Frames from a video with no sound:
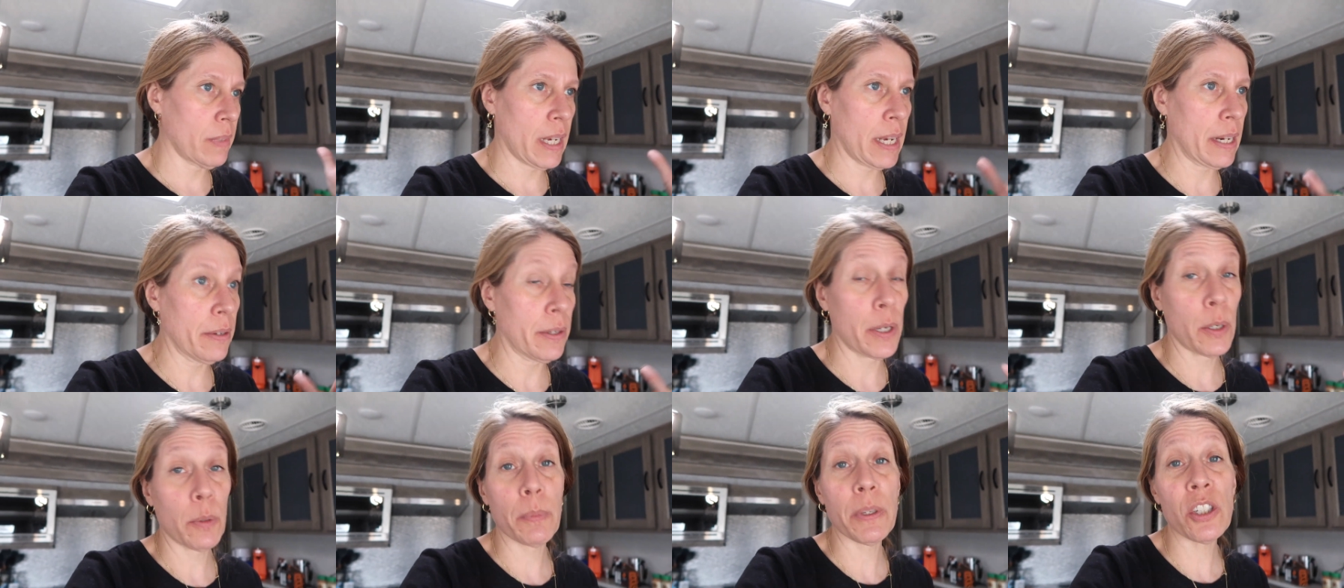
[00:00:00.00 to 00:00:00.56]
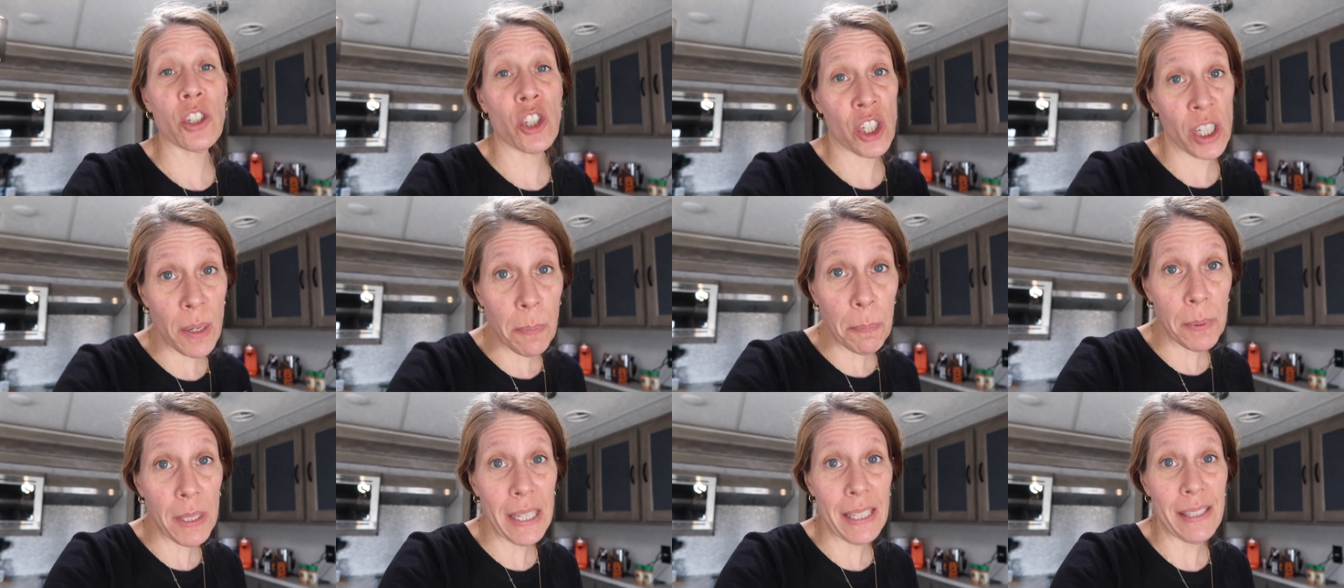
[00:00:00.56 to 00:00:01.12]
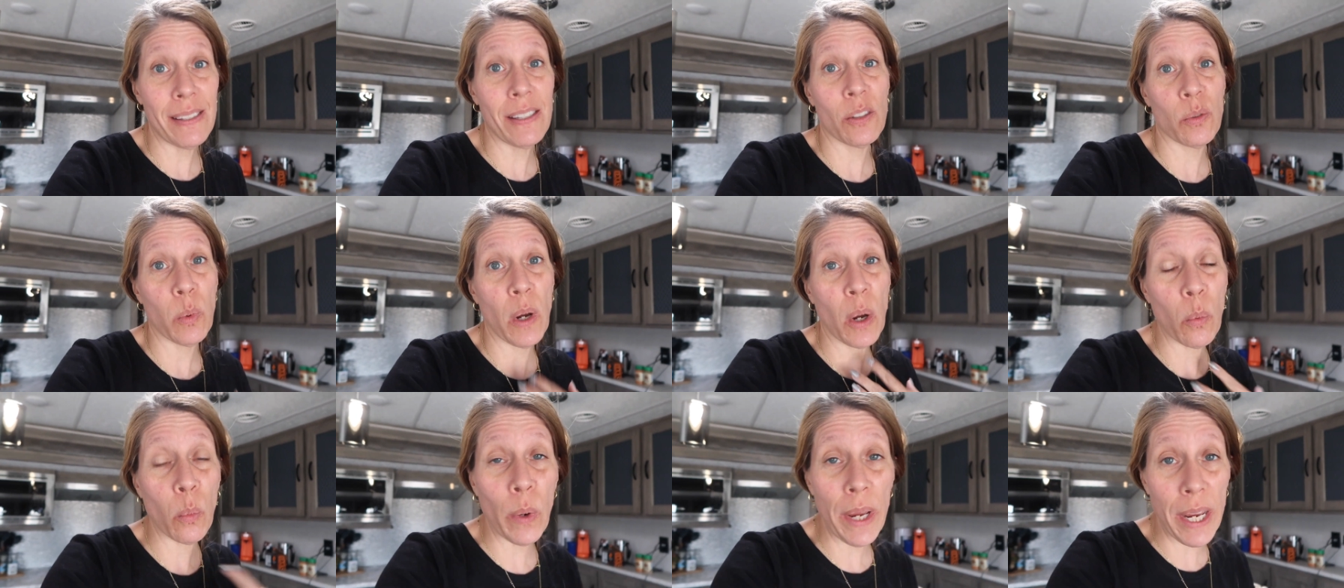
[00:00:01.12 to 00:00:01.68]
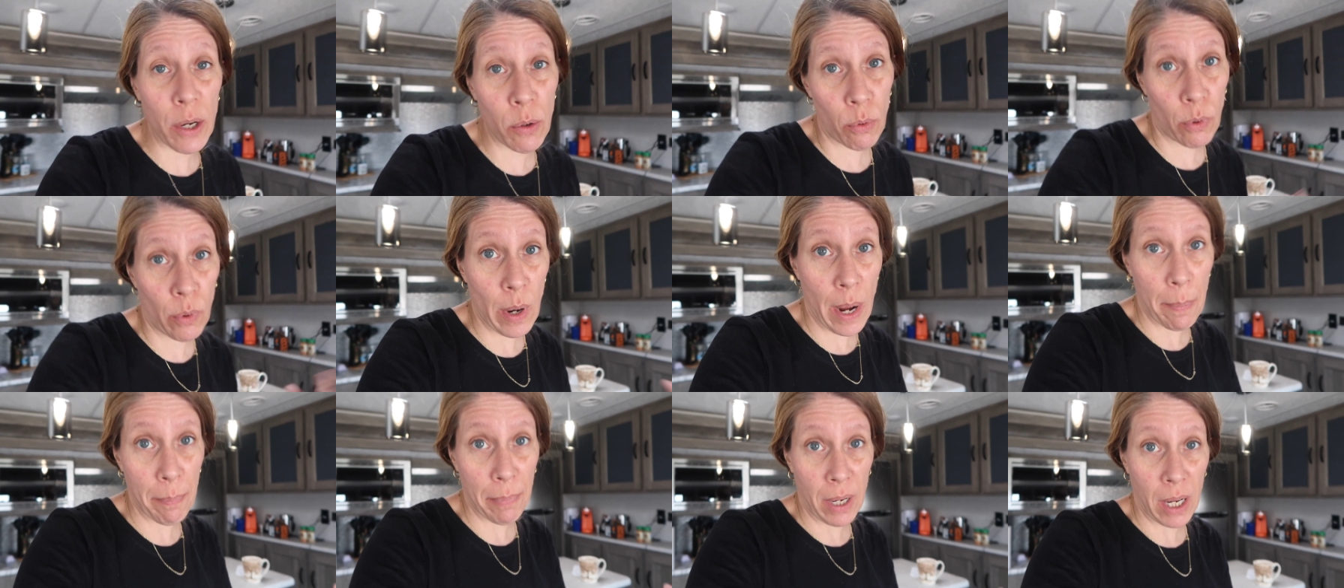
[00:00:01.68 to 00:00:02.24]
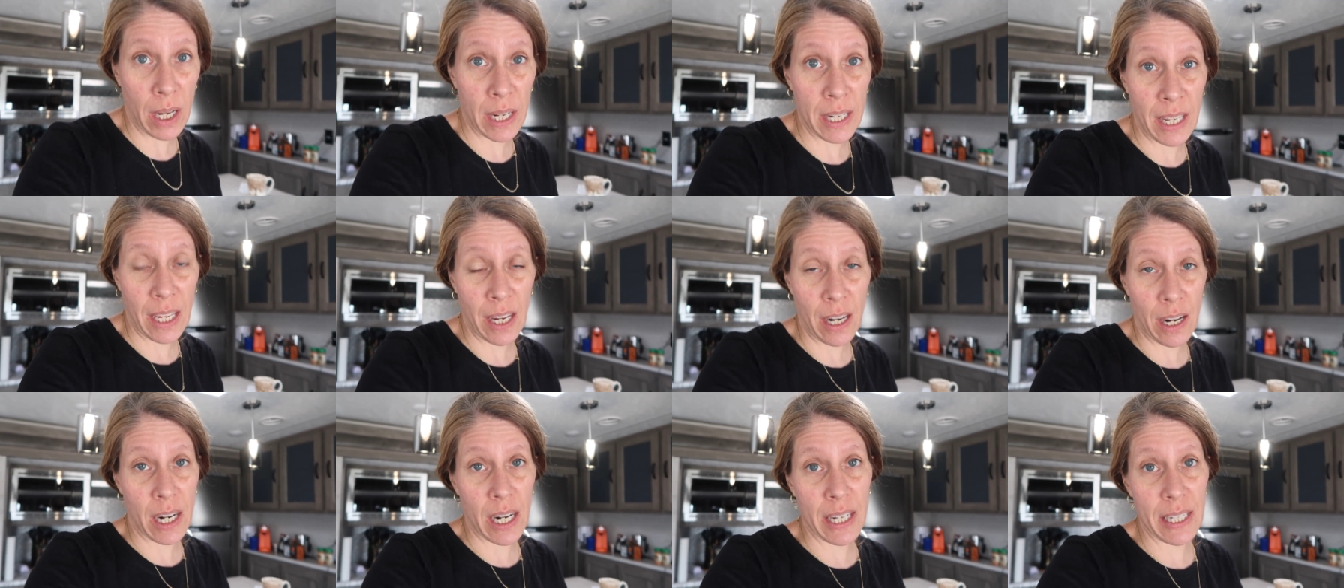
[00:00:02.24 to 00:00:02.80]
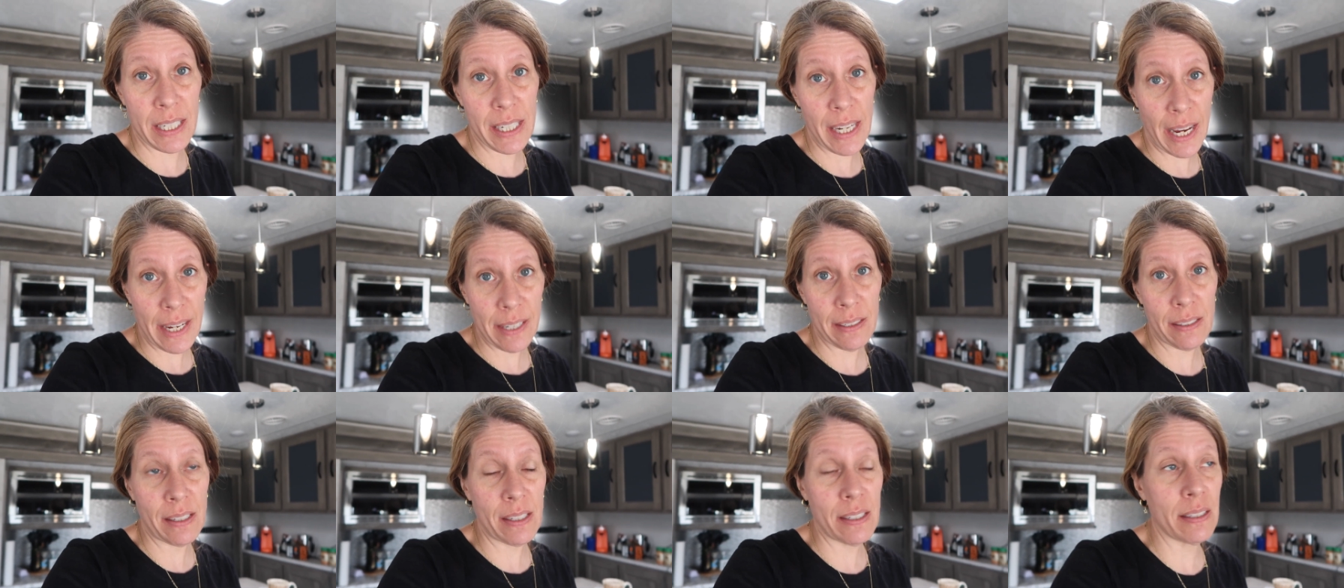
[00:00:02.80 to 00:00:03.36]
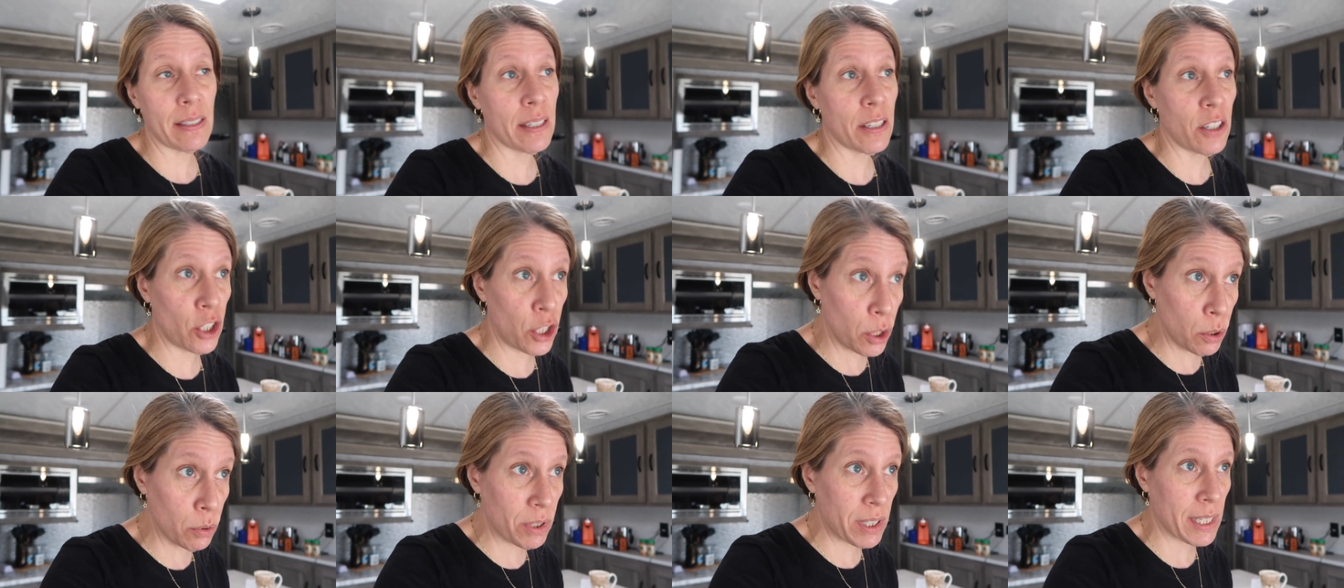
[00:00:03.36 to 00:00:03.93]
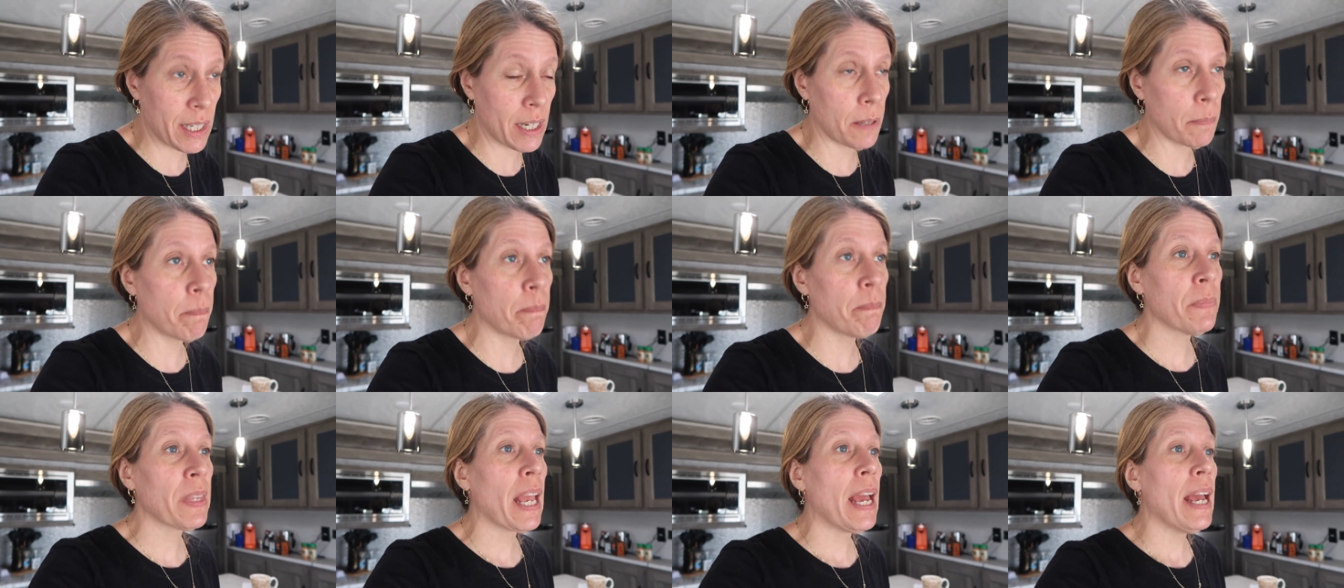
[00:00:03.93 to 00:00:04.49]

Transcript: I don't know, but Shipley's is what we grew up on here in Texas, in Houston,